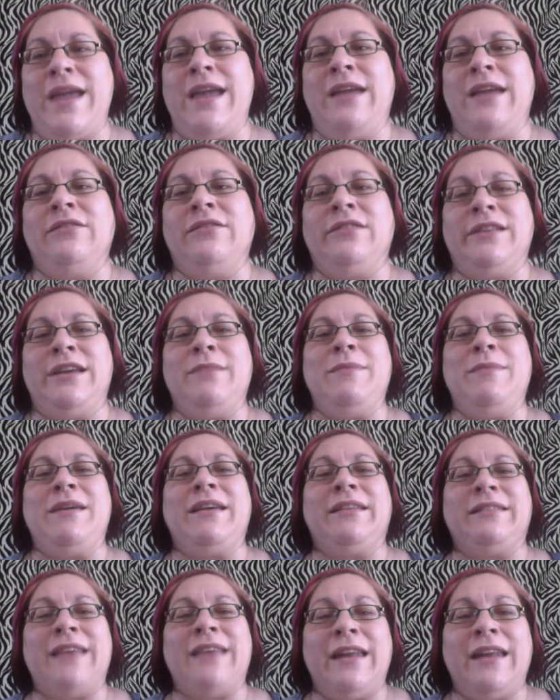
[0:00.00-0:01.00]
anally
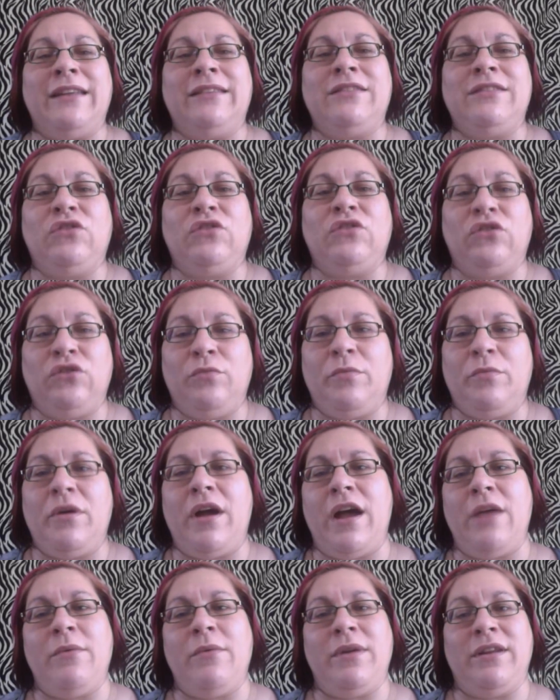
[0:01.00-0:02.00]
because that is the
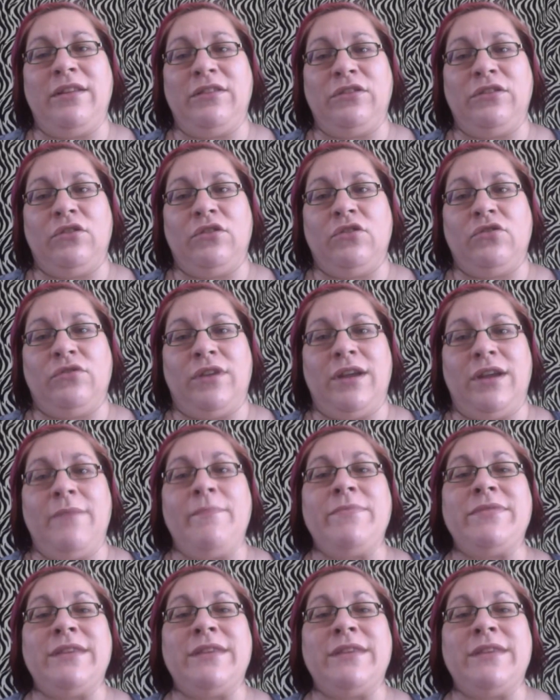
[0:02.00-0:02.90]
superhighway to surgery.